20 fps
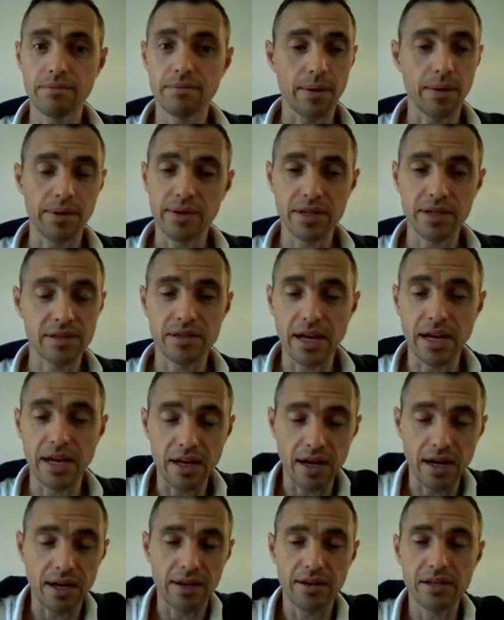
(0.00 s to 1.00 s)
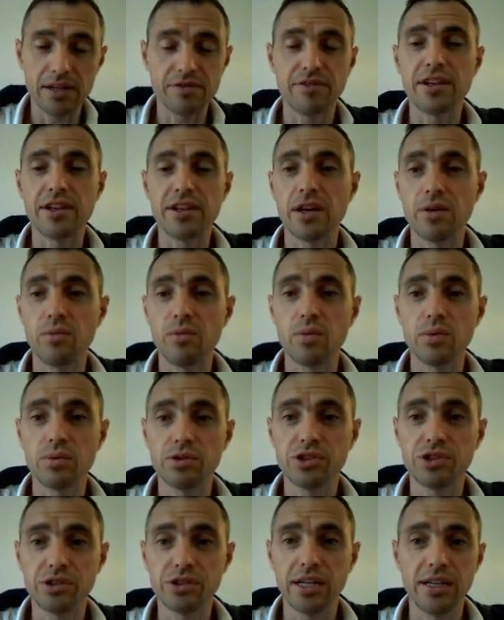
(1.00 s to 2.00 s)
I mean, this and this video will
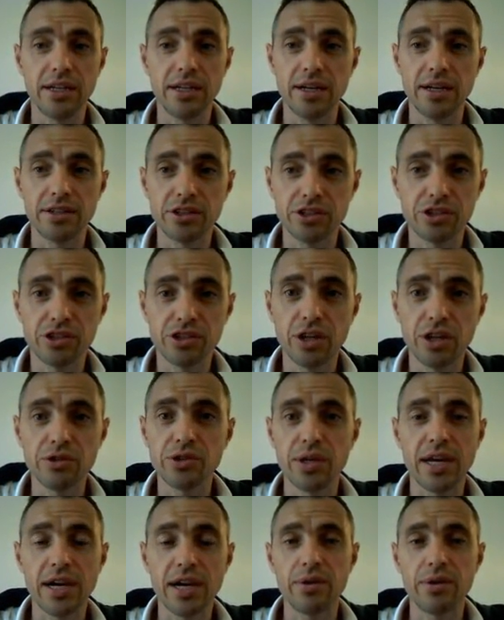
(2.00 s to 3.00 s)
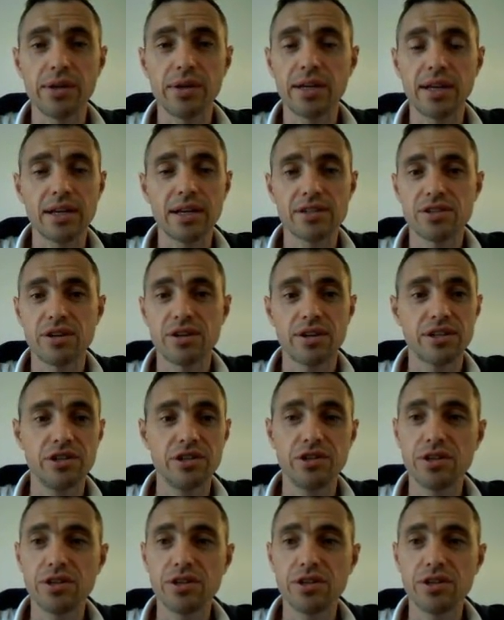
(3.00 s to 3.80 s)
sh uh, just shows you how you can get started.